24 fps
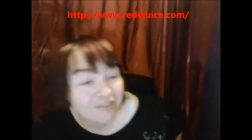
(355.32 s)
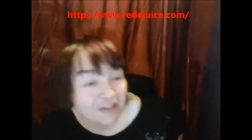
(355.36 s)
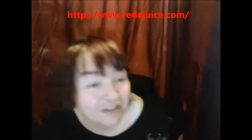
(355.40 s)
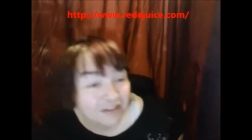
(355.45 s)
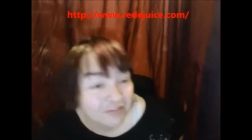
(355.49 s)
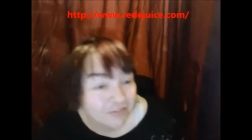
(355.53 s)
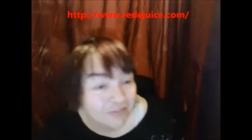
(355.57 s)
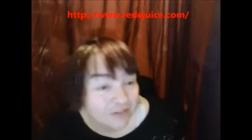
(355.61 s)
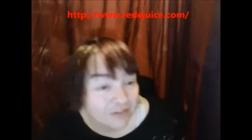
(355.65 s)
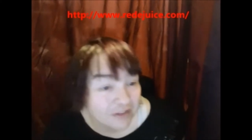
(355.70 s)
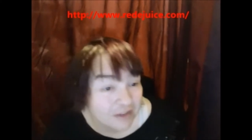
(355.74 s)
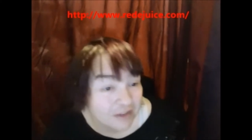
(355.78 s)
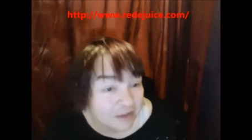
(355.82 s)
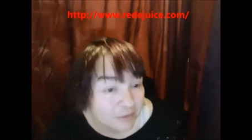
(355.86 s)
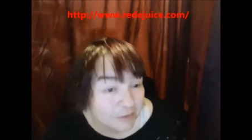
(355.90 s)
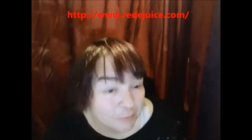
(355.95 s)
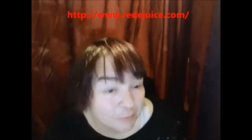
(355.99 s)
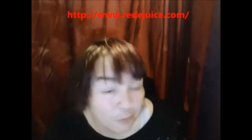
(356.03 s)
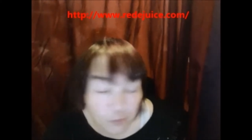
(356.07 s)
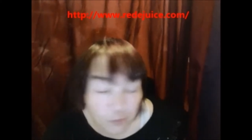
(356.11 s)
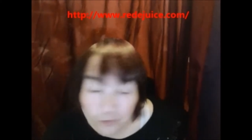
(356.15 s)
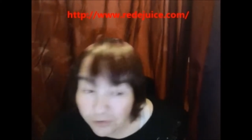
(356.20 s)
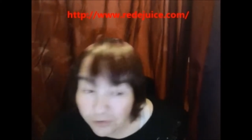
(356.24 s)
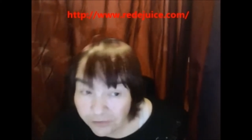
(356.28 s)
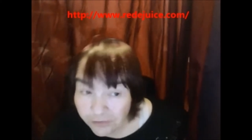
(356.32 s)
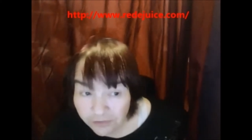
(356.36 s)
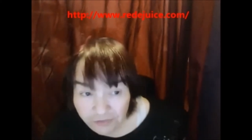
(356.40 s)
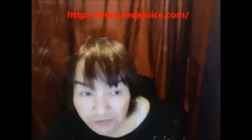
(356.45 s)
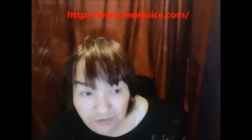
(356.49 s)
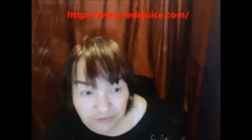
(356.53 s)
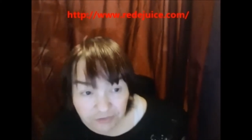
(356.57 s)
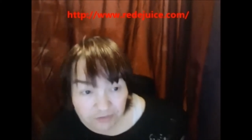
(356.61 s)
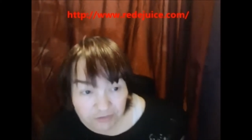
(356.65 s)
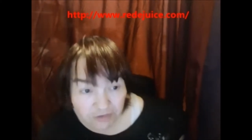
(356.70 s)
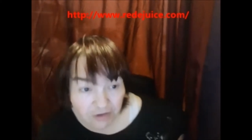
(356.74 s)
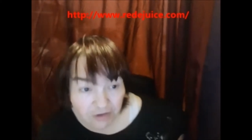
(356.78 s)
50-50 anymore. It just
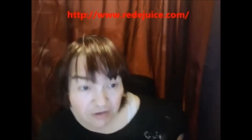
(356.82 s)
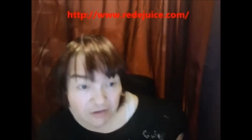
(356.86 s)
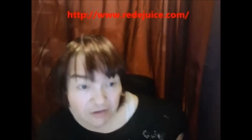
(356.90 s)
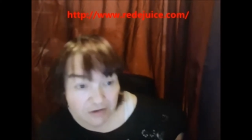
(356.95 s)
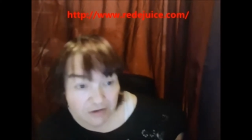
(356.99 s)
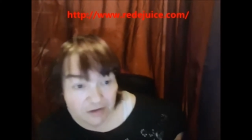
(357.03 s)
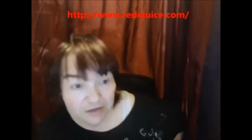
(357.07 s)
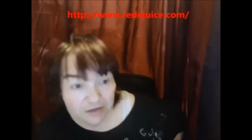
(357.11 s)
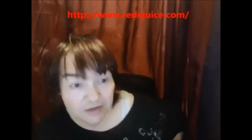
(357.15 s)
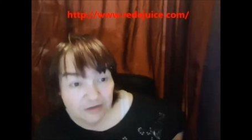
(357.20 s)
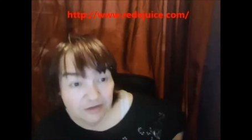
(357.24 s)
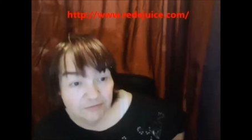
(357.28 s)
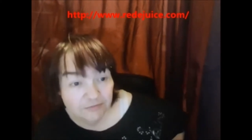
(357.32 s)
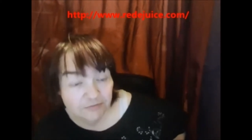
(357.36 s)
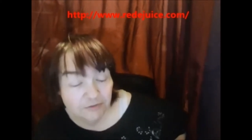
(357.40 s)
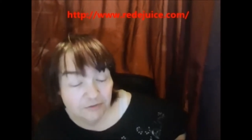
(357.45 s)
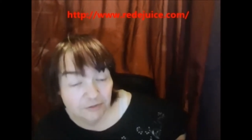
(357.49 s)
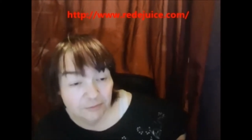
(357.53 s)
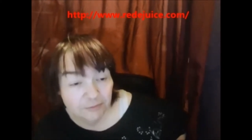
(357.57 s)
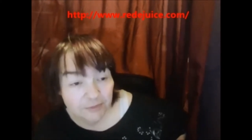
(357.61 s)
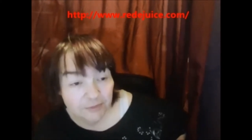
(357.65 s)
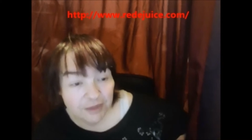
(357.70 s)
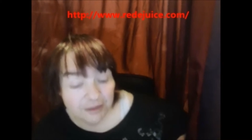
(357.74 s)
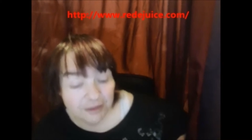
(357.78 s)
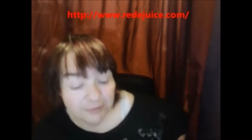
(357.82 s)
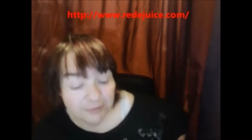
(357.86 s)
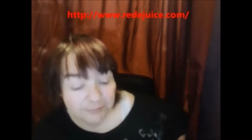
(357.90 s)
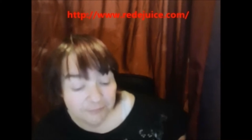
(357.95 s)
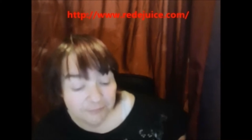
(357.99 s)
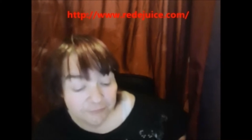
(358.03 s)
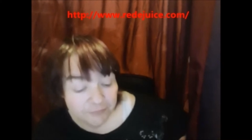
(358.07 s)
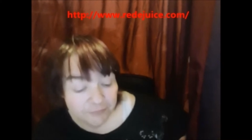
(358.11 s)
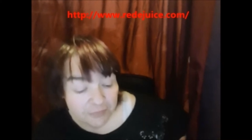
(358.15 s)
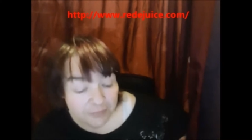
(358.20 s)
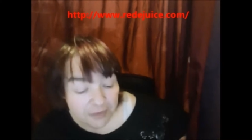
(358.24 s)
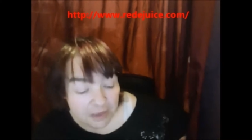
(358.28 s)
does not cut it for me.
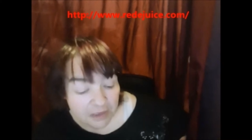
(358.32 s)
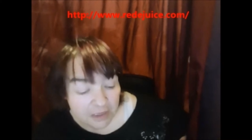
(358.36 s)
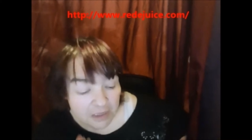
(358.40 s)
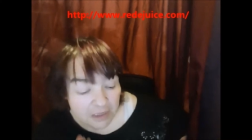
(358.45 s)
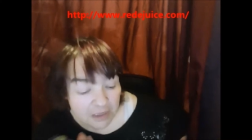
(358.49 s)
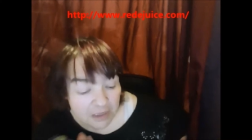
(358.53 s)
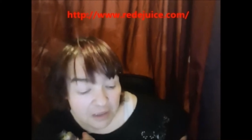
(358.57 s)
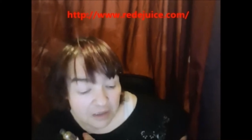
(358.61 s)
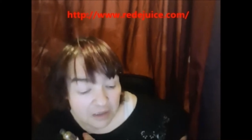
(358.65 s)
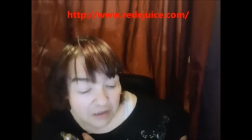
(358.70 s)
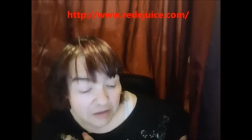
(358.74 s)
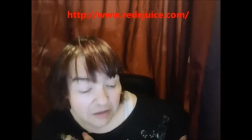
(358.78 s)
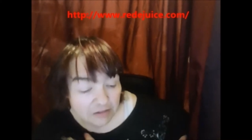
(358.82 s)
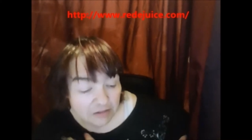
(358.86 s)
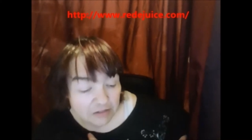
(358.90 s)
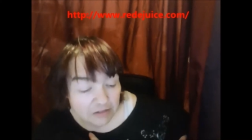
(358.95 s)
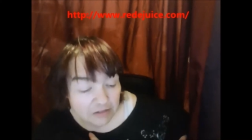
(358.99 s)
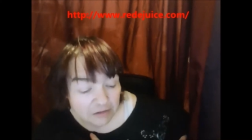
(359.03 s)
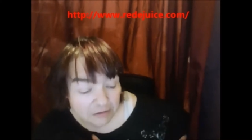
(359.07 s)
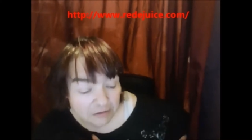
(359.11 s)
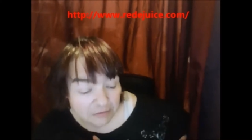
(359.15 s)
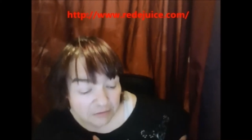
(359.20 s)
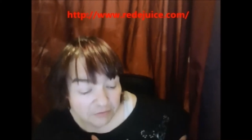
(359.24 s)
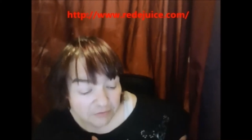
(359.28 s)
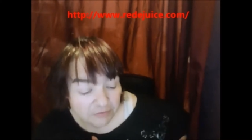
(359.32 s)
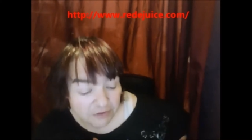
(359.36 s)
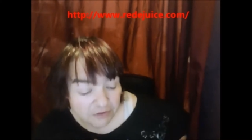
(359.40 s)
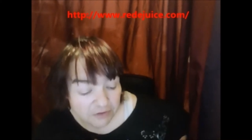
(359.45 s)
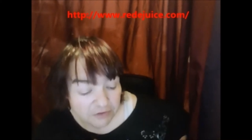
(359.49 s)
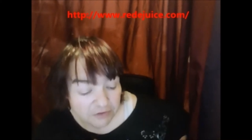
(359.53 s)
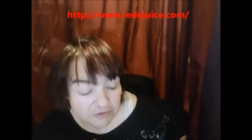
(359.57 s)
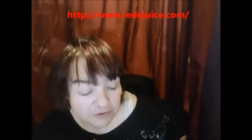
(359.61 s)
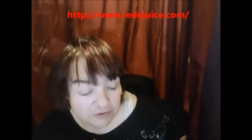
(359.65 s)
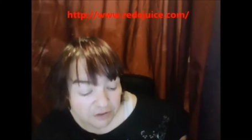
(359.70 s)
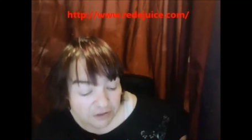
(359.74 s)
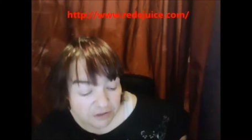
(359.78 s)
The
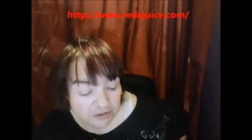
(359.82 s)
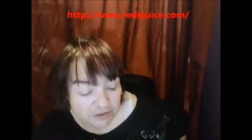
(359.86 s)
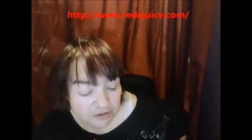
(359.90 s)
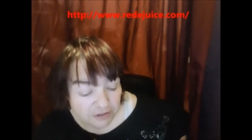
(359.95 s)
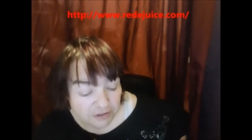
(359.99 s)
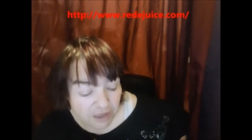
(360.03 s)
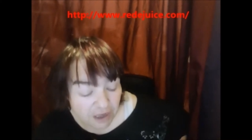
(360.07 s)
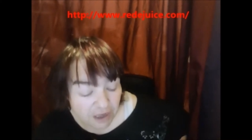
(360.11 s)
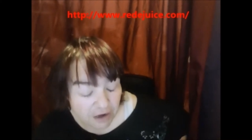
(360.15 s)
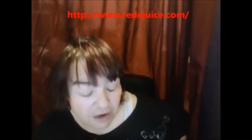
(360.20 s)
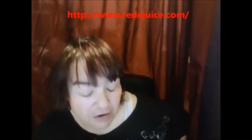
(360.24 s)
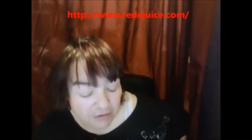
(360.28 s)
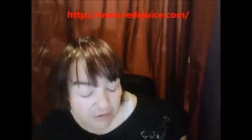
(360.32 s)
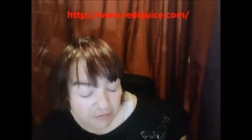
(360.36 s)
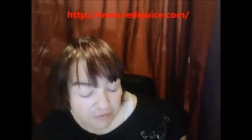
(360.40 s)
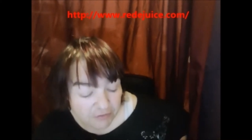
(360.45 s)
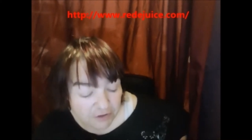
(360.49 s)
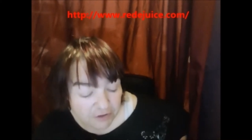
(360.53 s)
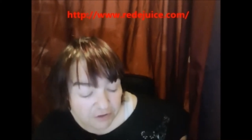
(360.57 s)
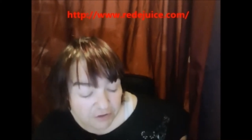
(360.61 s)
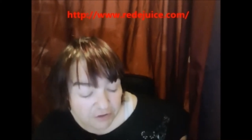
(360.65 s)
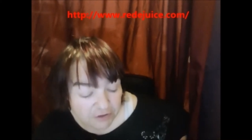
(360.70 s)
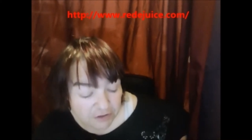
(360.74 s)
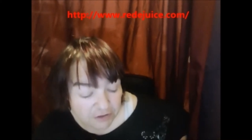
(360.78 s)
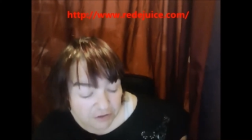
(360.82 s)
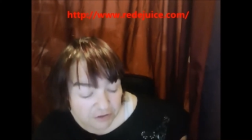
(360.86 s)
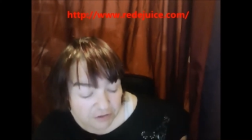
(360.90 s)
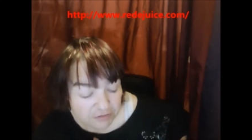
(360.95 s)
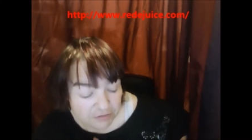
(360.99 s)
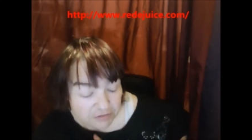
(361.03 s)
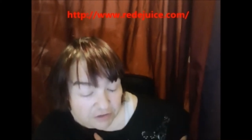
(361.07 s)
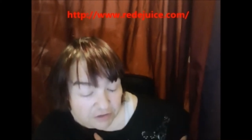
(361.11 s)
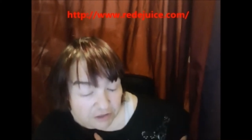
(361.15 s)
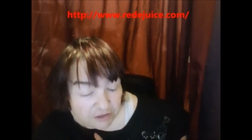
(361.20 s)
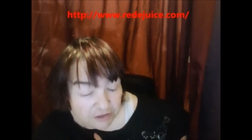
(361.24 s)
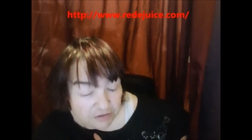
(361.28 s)
VG, the higher VG
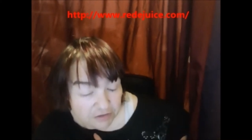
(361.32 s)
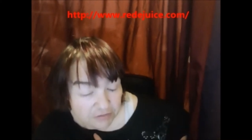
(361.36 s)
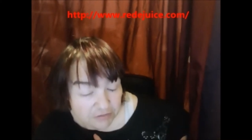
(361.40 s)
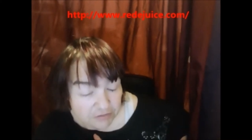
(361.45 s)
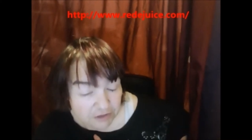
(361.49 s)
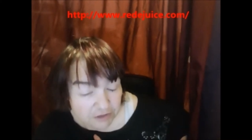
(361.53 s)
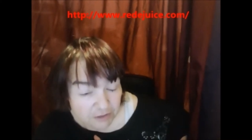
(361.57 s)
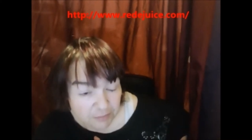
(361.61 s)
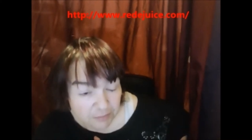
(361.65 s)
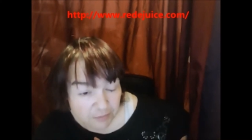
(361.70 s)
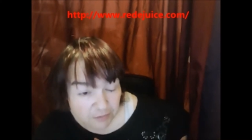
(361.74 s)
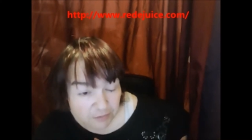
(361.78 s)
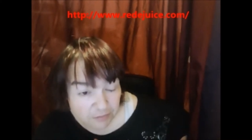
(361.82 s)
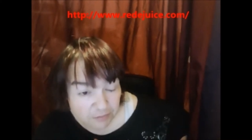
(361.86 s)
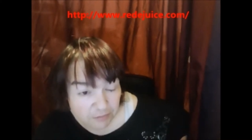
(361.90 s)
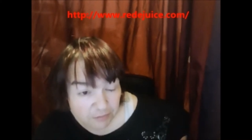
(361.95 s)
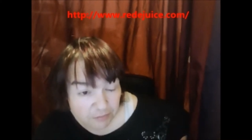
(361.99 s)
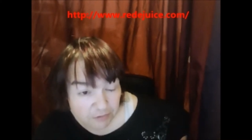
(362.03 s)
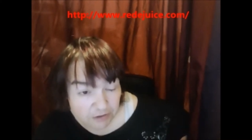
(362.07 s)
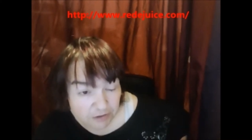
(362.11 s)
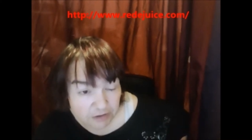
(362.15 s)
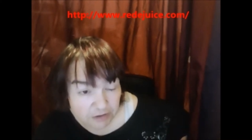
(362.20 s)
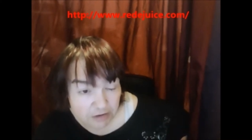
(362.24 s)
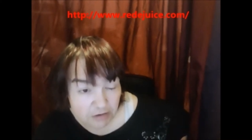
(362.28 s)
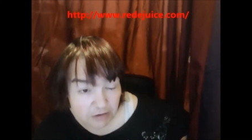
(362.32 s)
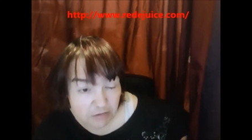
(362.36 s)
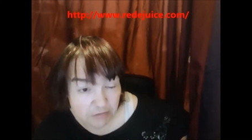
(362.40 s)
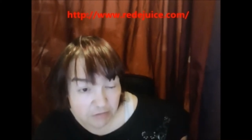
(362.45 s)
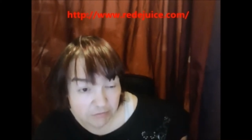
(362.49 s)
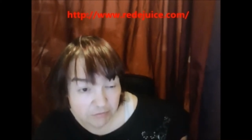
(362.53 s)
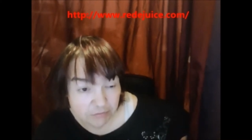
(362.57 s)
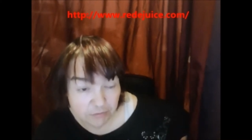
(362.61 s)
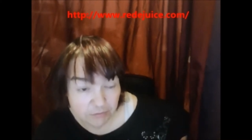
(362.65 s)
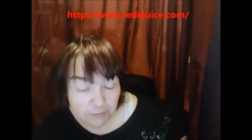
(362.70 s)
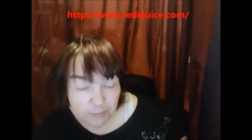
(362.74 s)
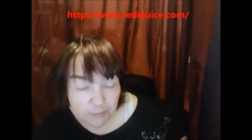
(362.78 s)
does not irritate my throat at all. So